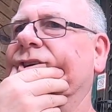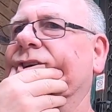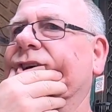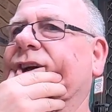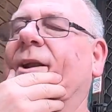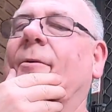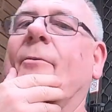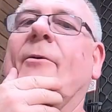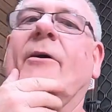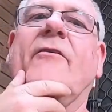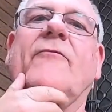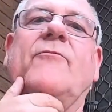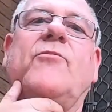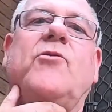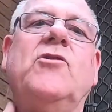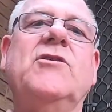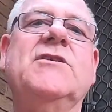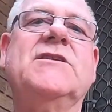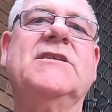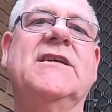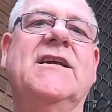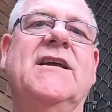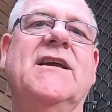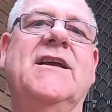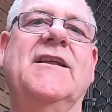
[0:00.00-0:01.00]
Anyway, I bought a
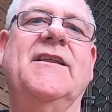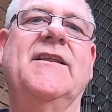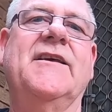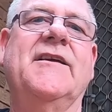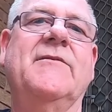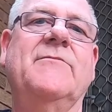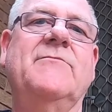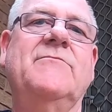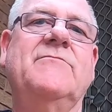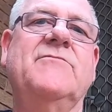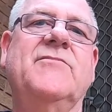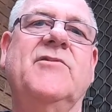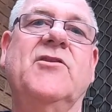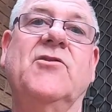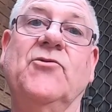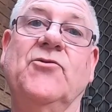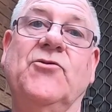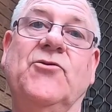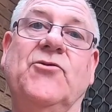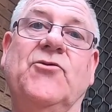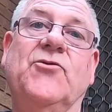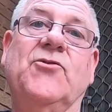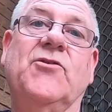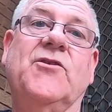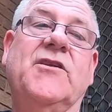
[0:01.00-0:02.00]
set of them. They
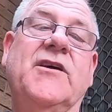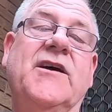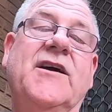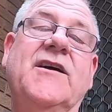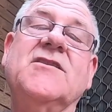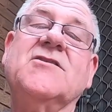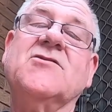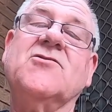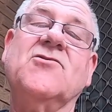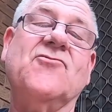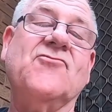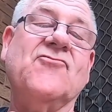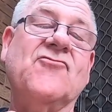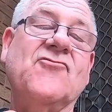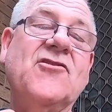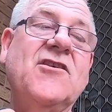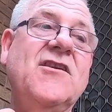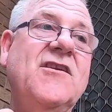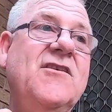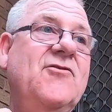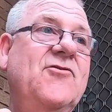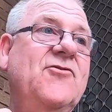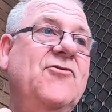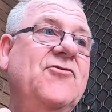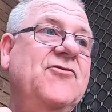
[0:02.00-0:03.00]
look good tyres, got
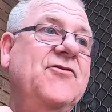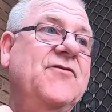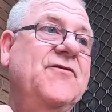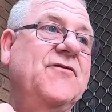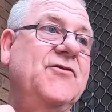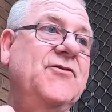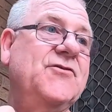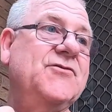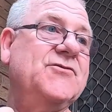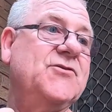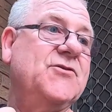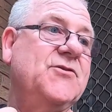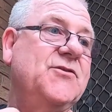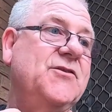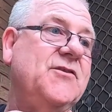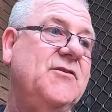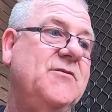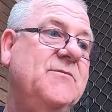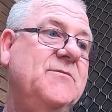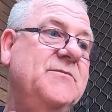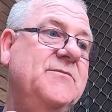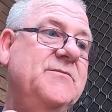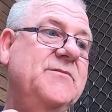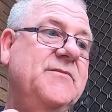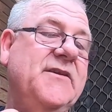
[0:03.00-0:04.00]
really good reviews on
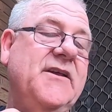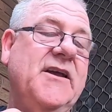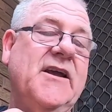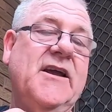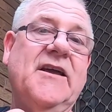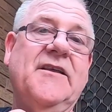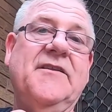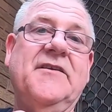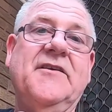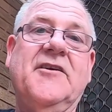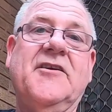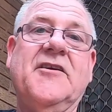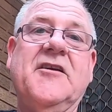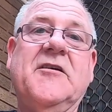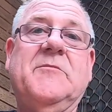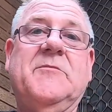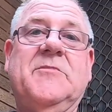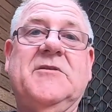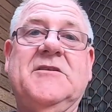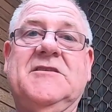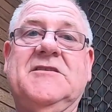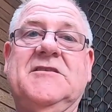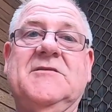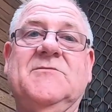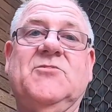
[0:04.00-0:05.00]
them. The
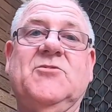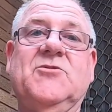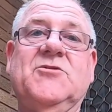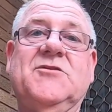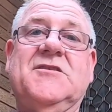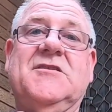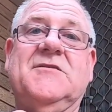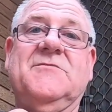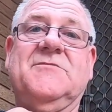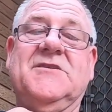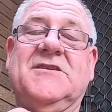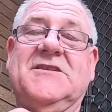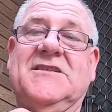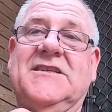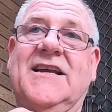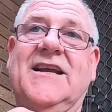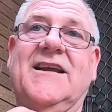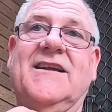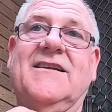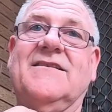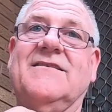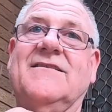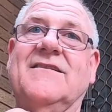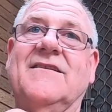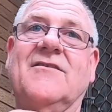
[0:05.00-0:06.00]
grip is supposed to be
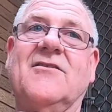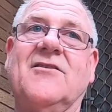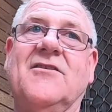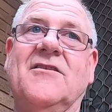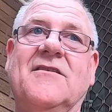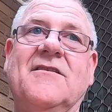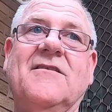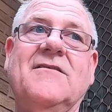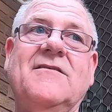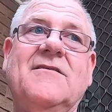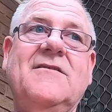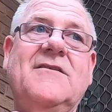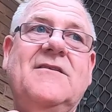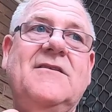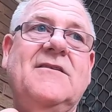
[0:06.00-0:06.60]
second to none.